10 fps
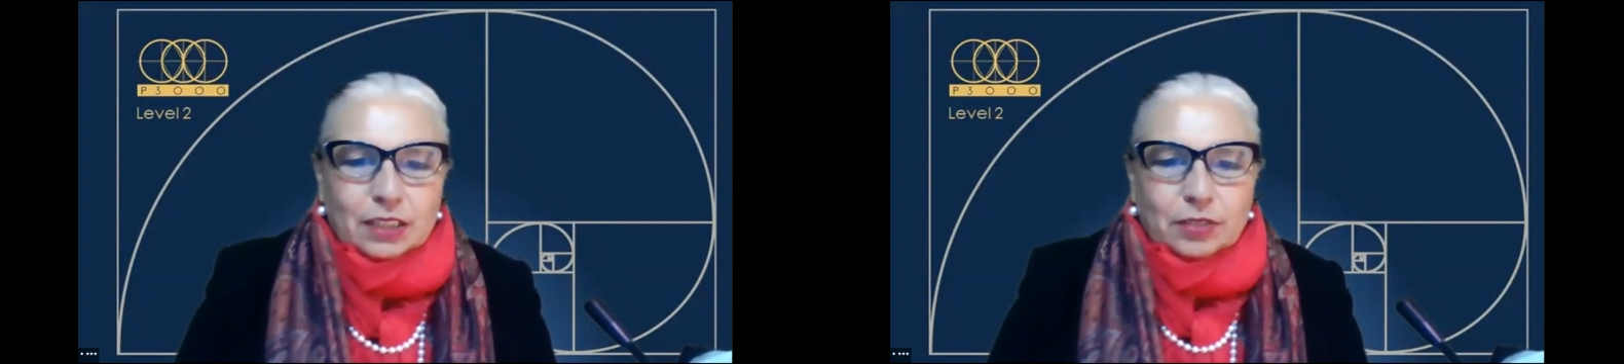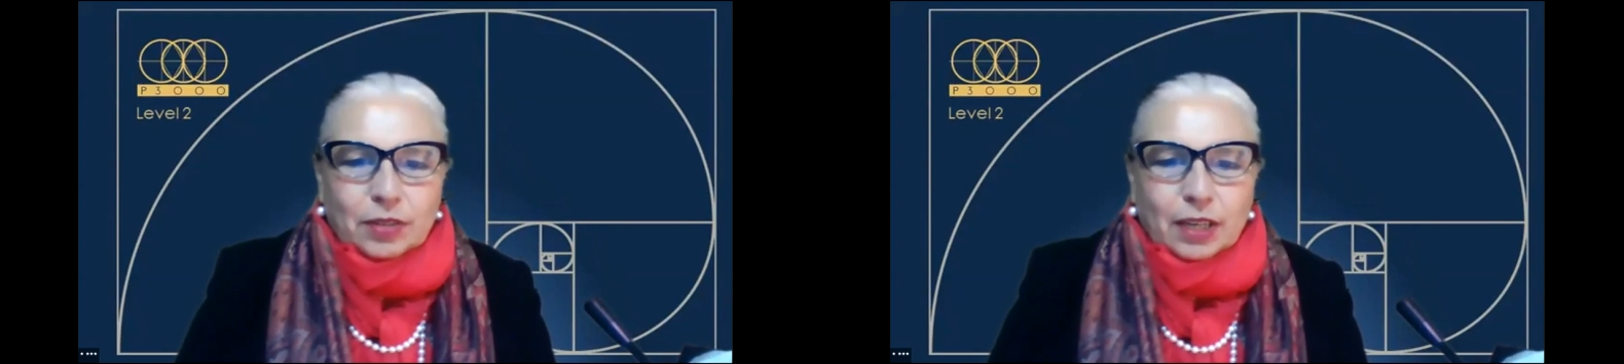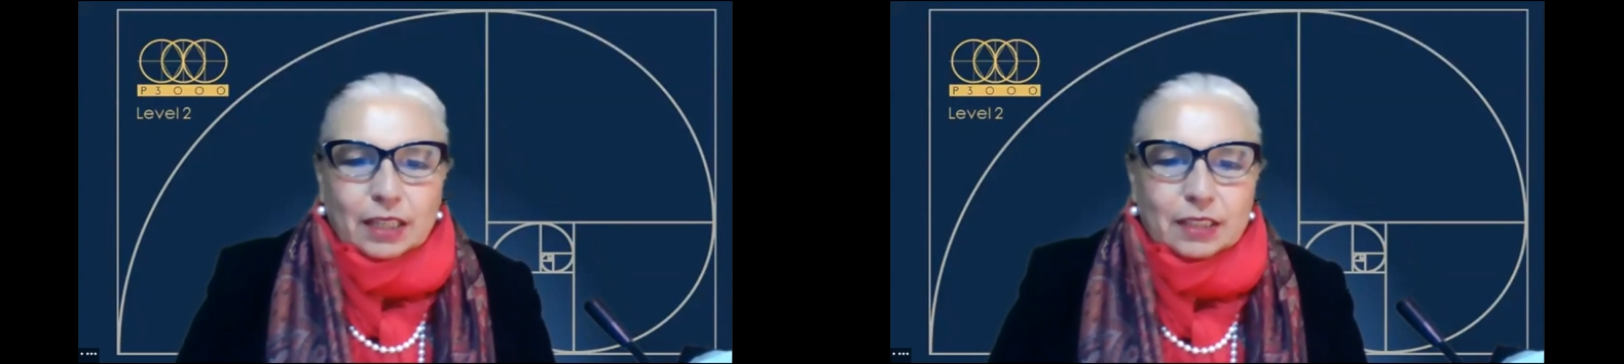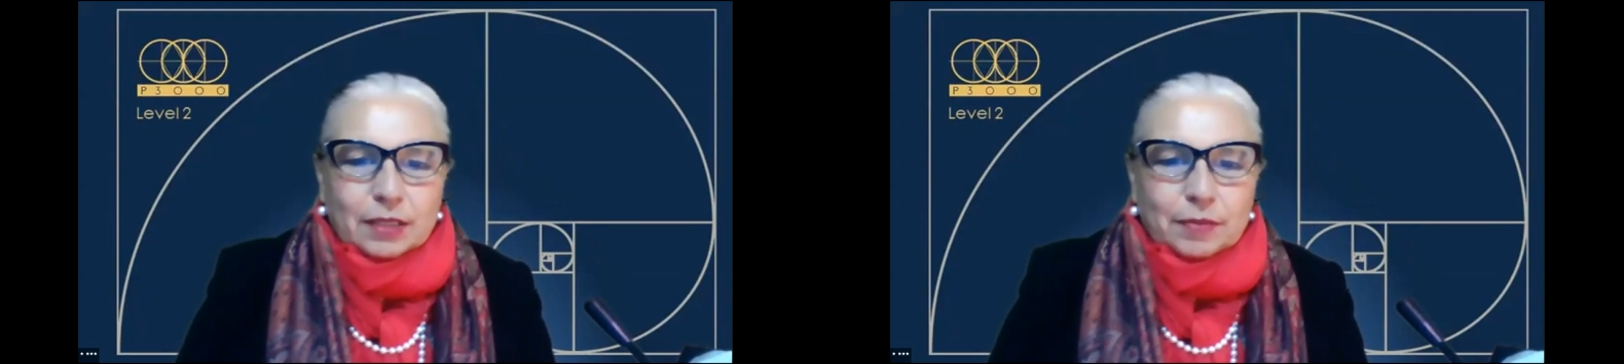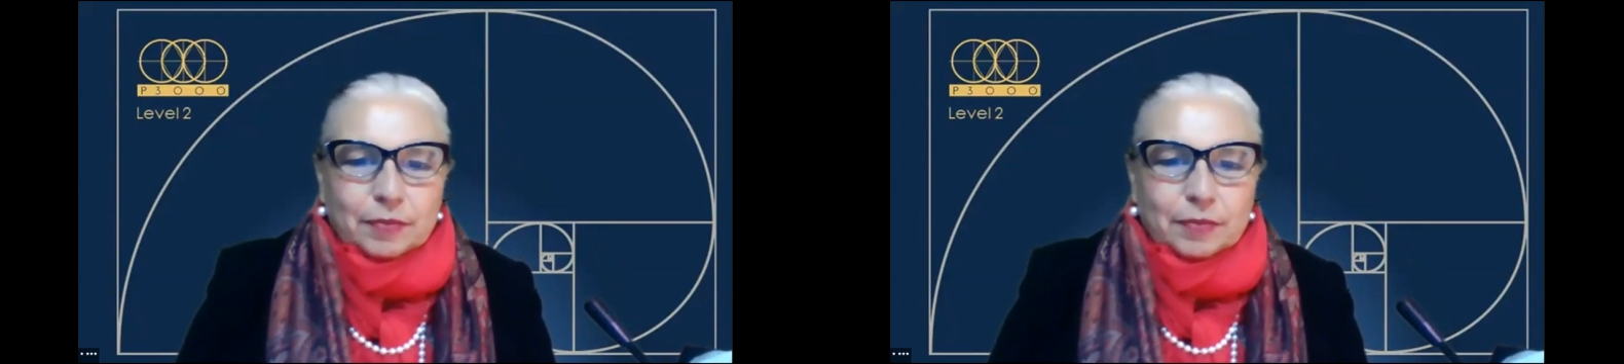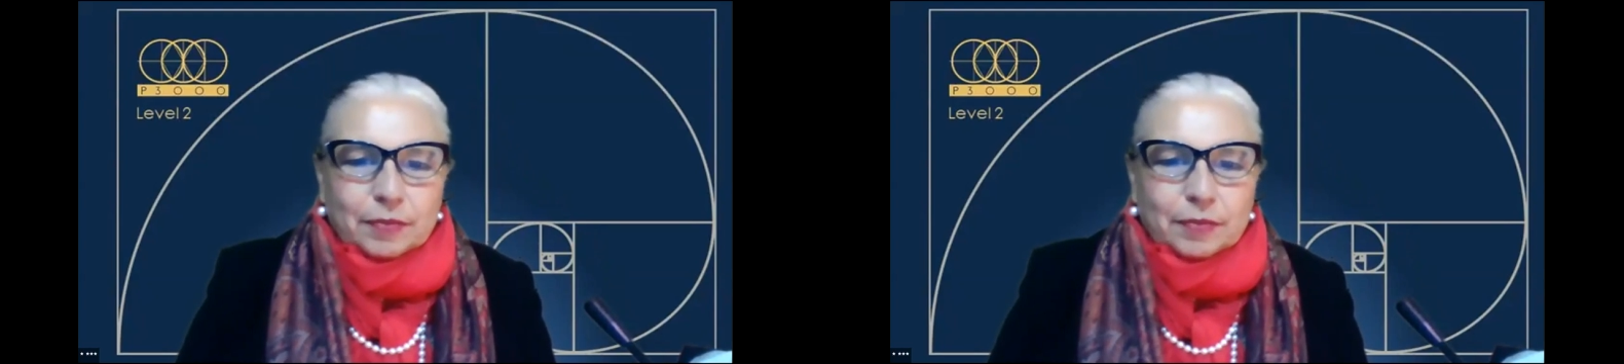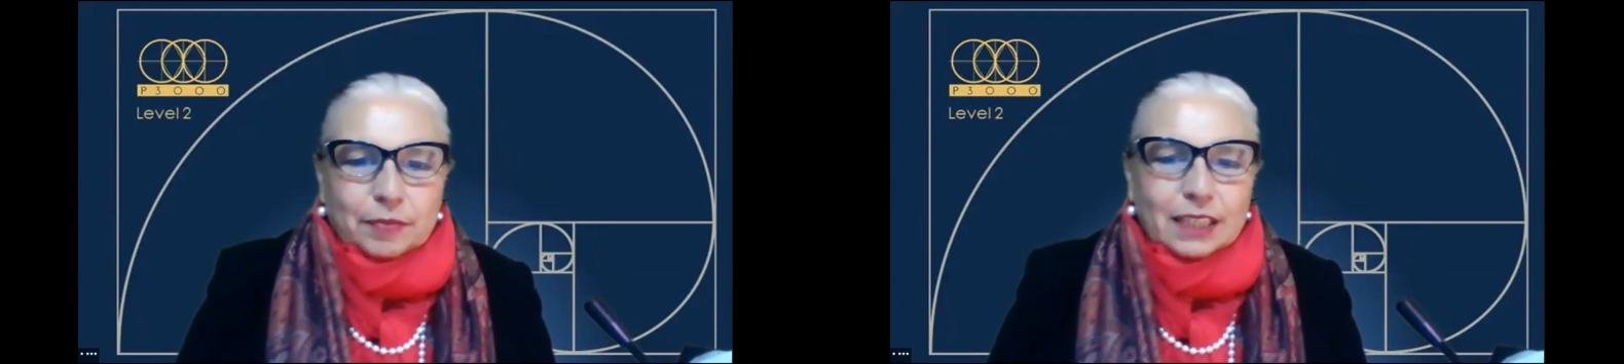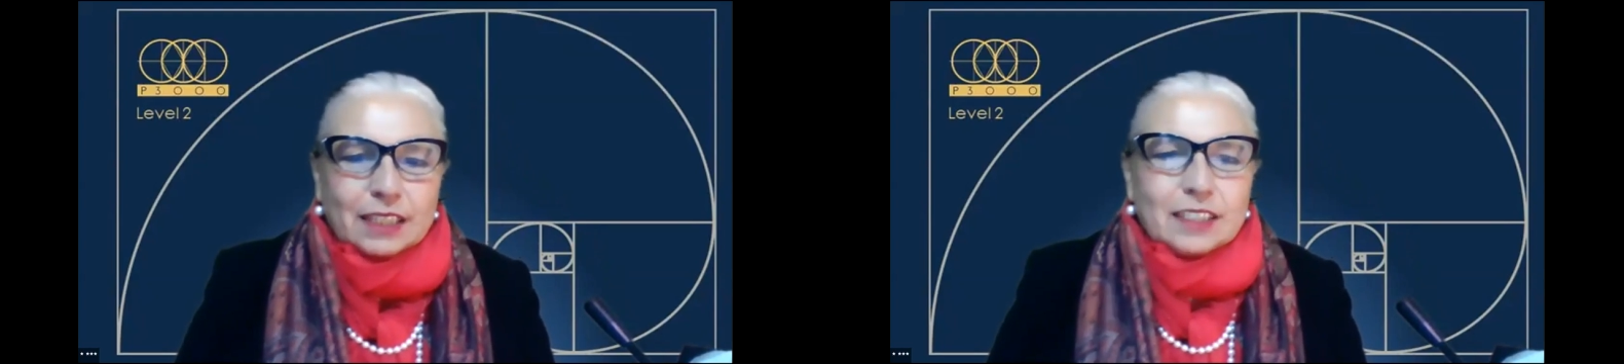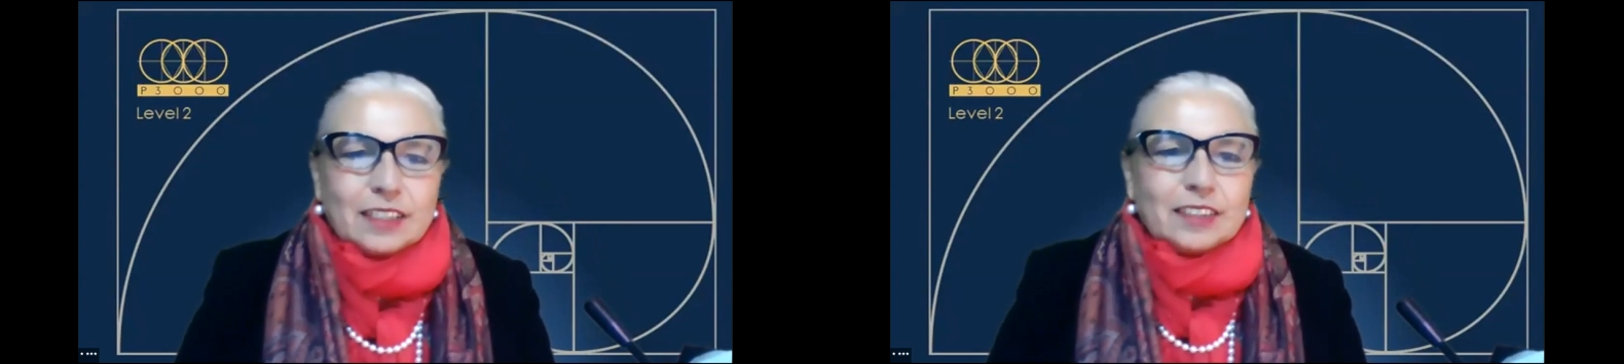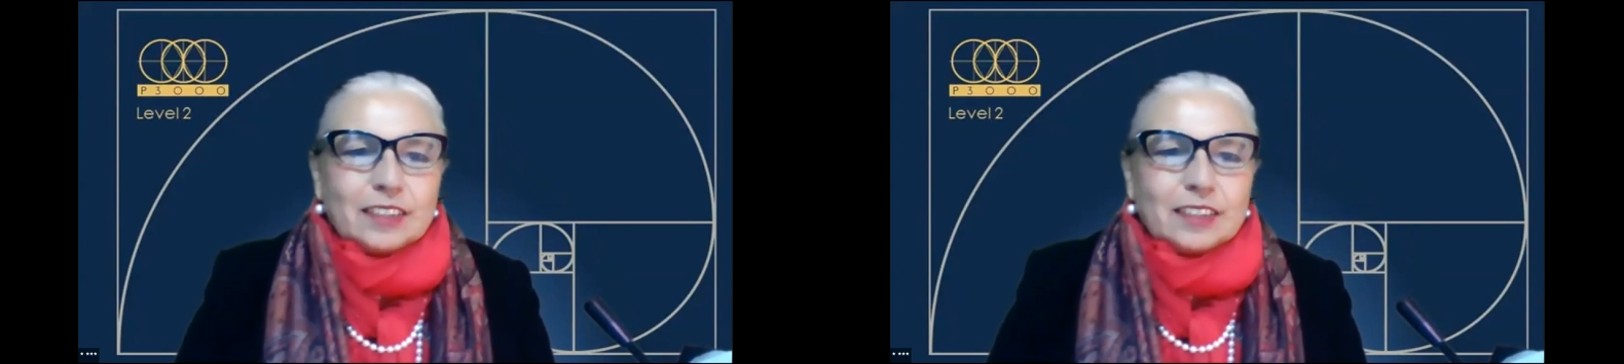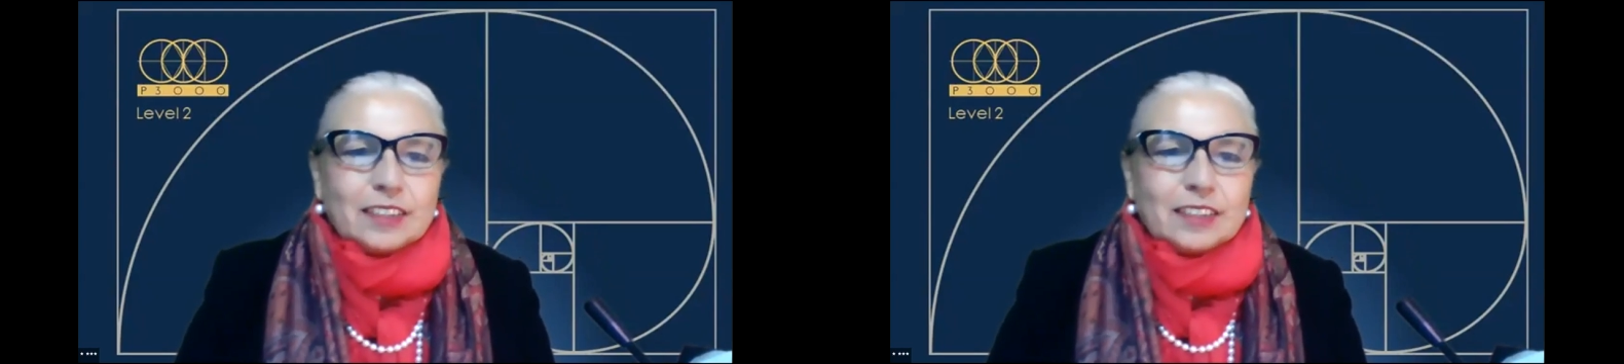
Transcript: to hands. Let's start.